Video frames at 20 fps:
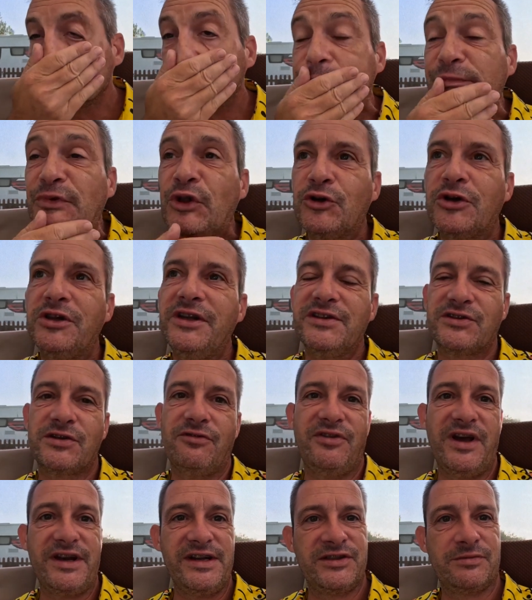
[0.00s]
Luckily it's a
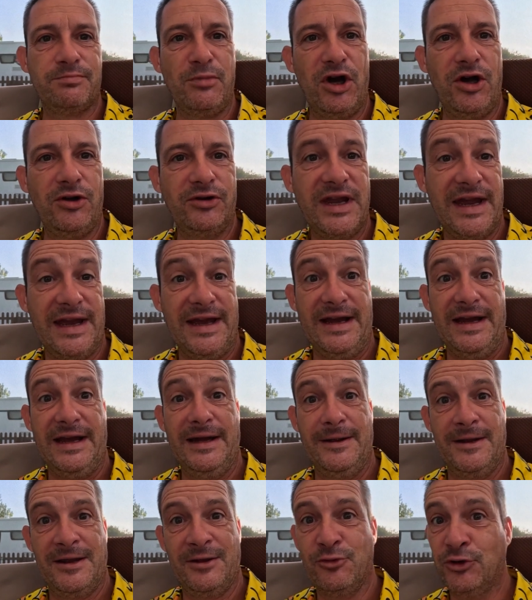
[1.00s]
very small car,
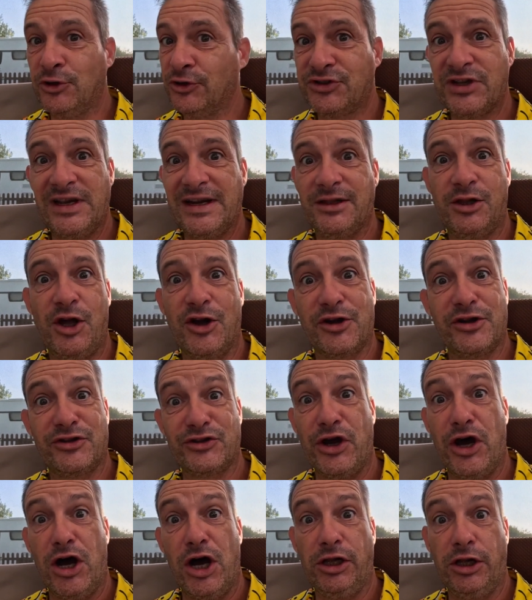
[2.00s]
it won't take long at
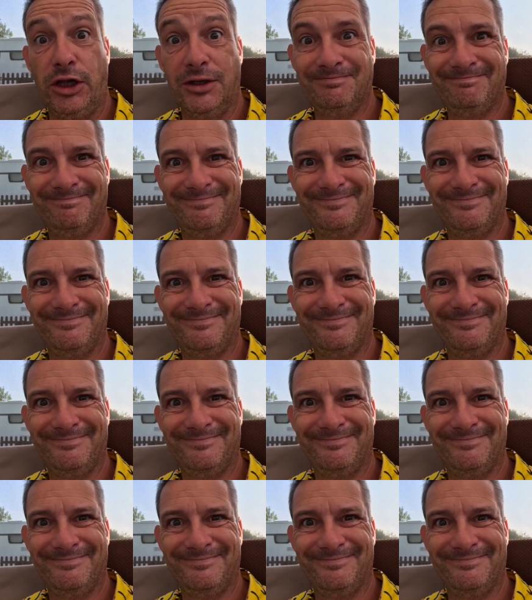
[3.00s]
all.